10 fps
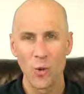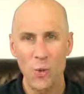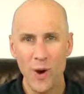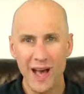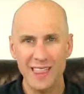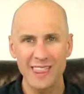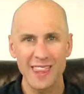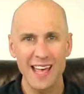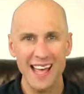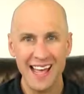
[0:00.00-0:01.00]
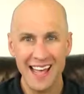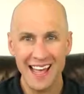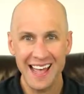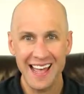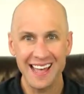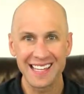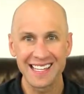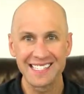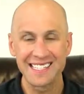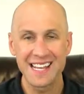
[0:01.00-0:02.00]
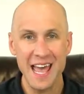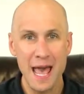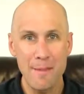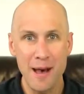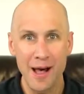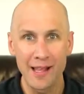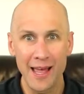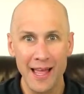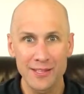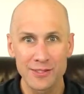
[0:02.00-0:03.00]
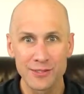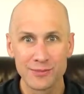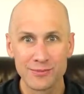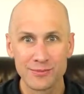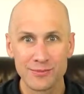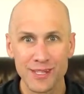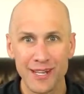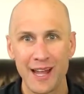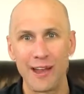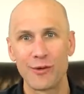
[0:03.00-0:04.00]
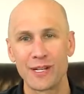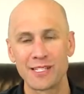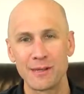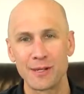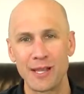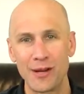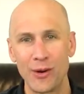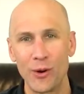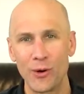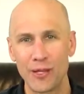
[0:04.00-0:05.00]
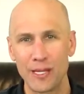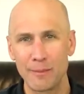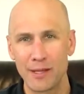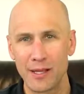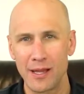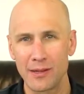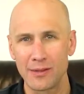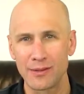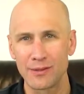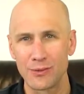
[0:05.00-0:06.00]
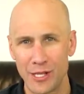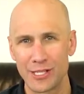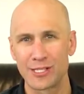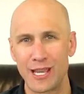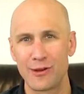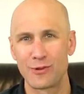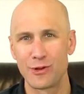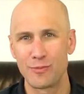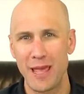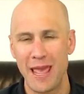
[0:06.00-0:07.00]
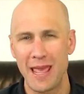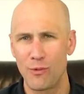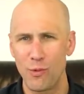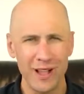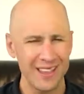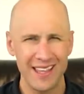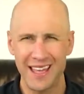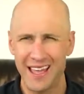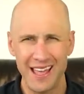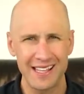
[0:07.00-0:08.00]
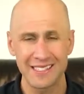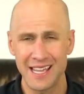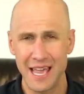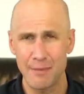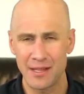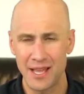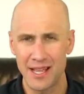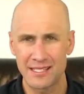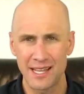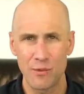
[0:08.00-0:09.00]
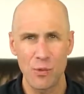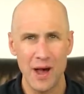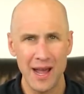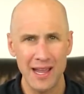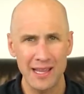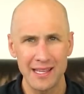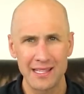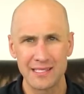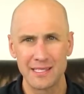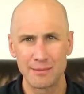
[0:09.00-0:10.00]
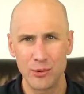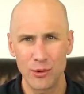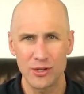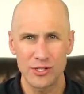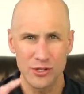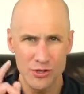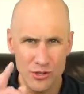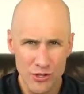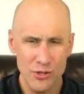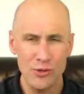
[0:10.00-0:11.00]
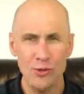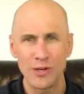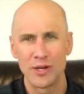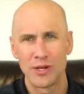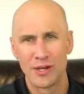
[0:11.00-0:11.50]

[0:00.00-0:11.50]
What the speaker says: What the heck is an MLS? Hi everyone, it's Nick McLean, owner of the Nick McLean Real Estate Group, and what the heck is an MLS and why is it important to you,